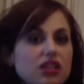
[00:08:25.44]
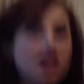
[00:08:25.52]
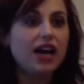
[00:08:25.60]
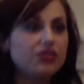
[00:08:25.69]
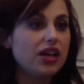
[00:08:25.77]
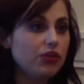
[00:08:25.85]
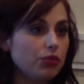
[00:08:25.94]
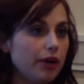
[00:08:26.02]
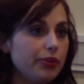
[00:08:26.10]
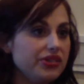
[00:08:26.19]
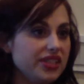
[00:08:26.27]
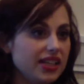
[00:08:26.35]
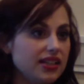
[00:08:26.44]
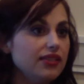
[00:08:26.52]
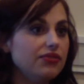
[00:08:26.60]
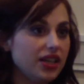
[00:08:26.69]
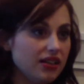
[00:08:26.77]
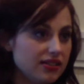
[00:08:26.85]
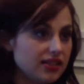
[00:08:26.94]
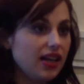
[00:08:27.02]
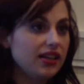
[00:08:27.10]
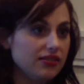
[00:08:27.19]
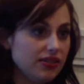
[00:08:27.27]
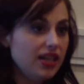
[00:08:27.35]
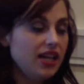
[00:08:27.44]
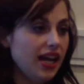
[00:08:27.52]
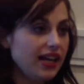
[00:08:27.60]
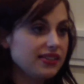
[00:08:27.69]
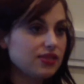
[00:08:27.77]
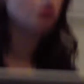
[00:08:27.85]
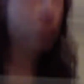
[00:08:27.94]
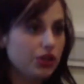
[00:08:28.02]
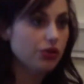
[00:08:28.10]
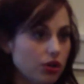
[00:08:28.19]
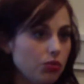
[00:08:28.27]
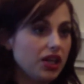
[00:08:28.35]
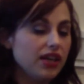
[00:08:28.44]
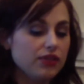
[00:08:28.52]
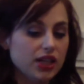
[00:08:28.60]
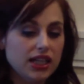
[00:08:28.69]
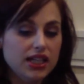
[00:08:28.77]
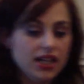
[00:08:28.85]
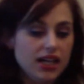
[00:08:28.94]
they'll have to have a representative there to kind of escort you or whatever.